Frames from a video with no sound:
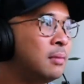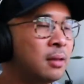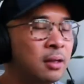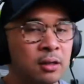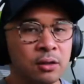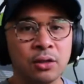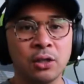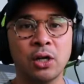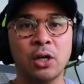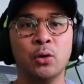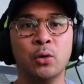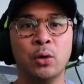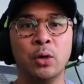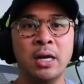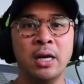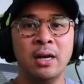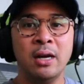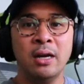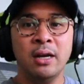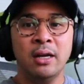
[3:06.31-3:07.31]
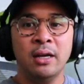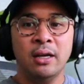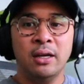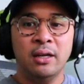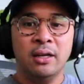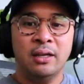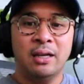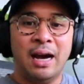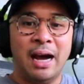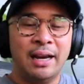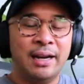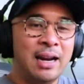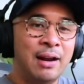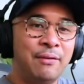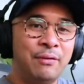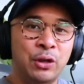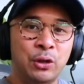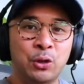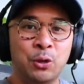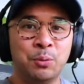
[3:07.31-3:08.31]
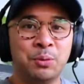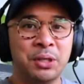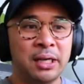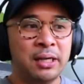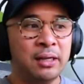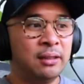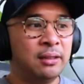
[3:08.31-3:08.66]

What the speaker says: So I didn't have a YouTube channel.